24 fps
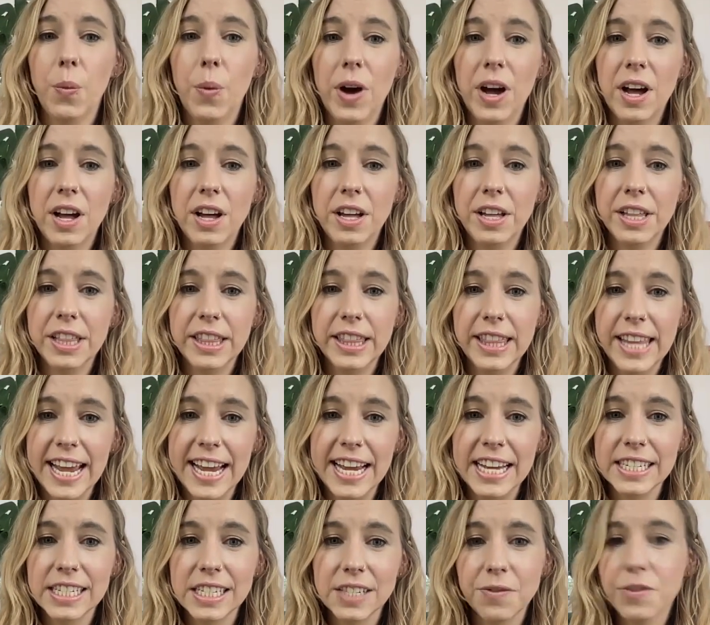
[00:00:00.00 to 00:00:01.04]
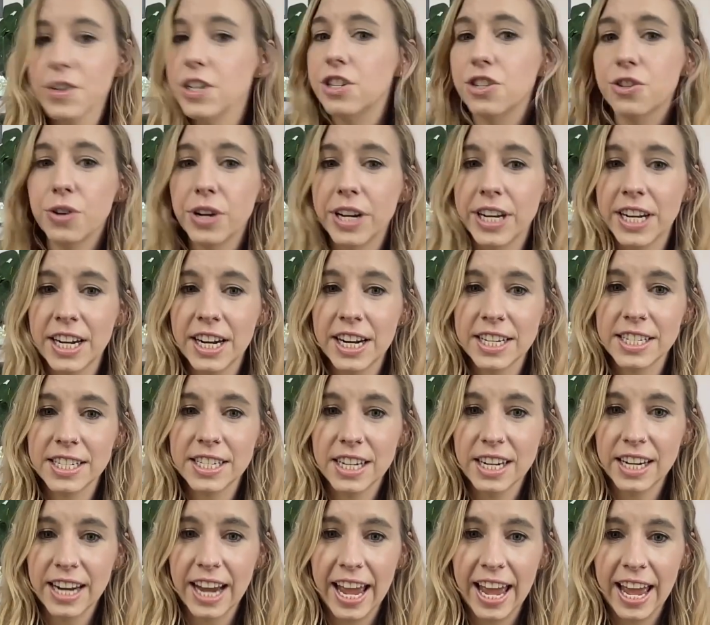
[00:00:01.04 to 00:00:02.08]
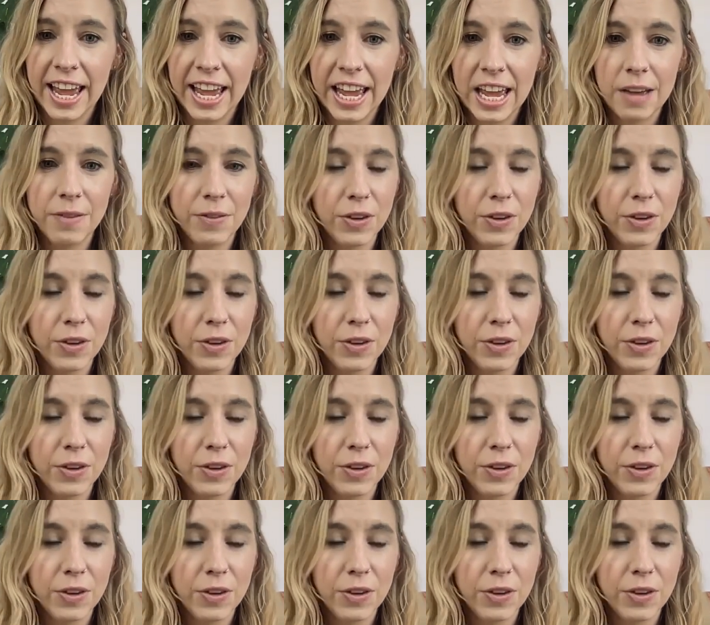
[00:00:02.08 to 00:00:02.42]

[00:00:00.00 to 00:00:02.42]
Well, thanks for joining us today.